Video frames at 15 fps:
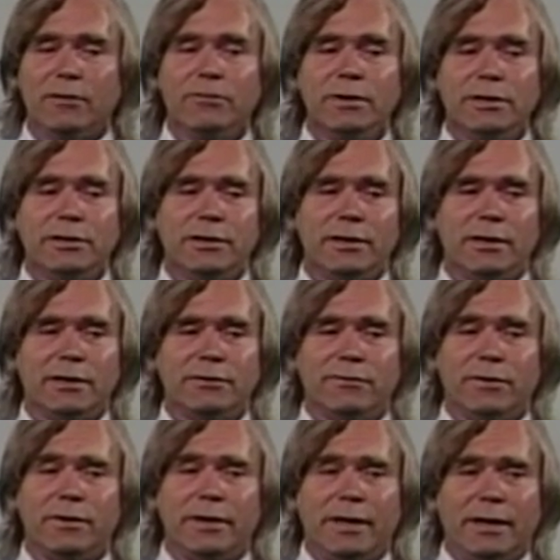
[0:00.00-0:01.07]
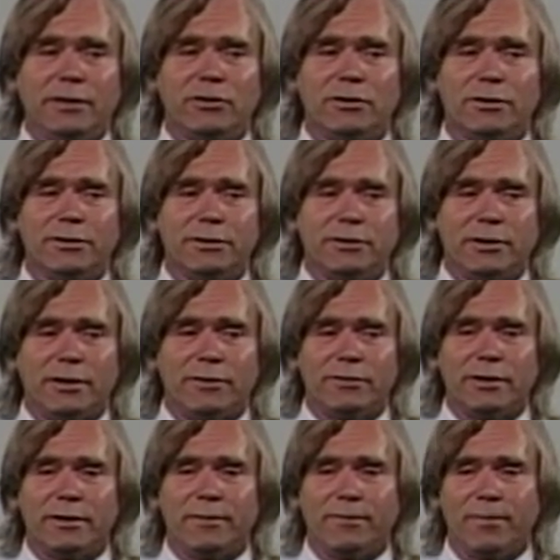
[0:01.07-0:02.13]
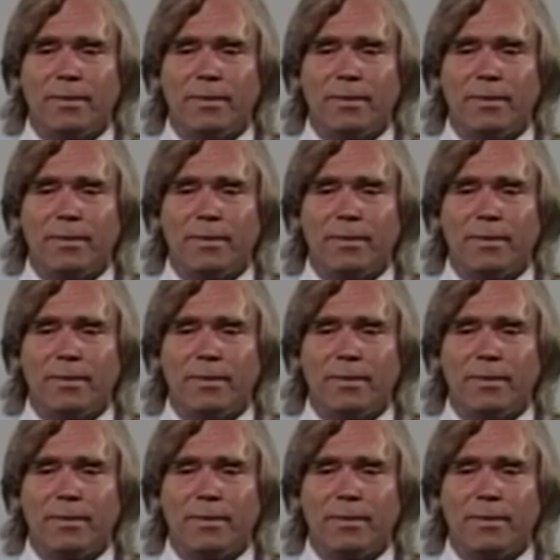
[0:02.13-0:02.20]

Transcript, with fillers: Reasoning is very natural to children.